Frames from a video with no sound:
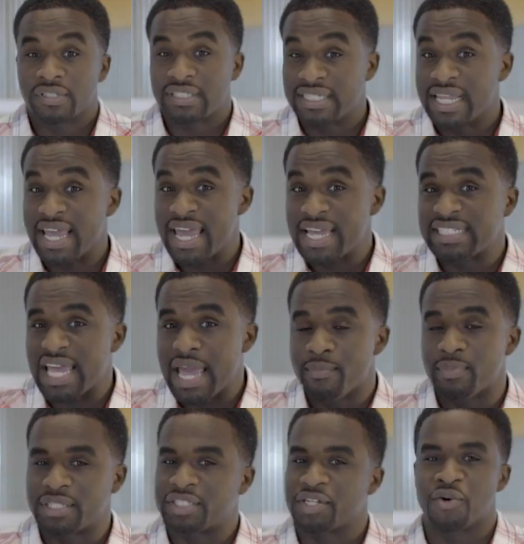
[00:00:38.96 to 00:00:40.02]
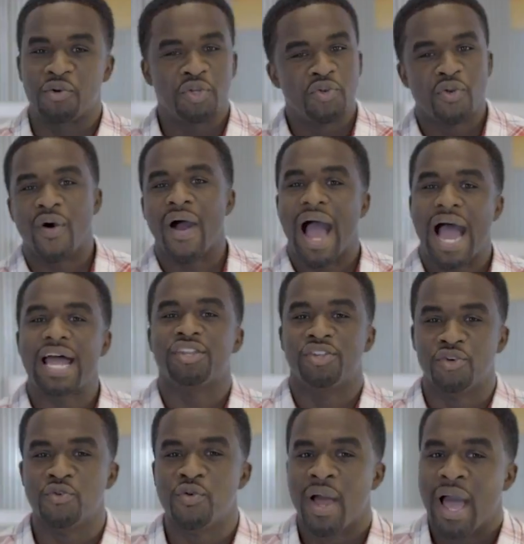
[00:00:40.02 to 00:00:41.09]
For today's episode, you know how I
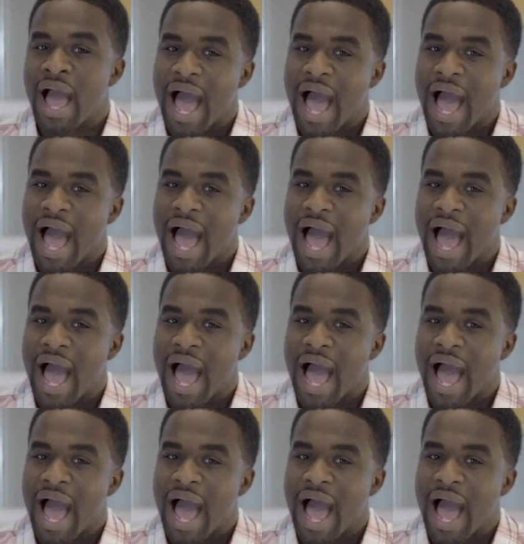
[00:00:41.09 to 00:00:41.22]
do.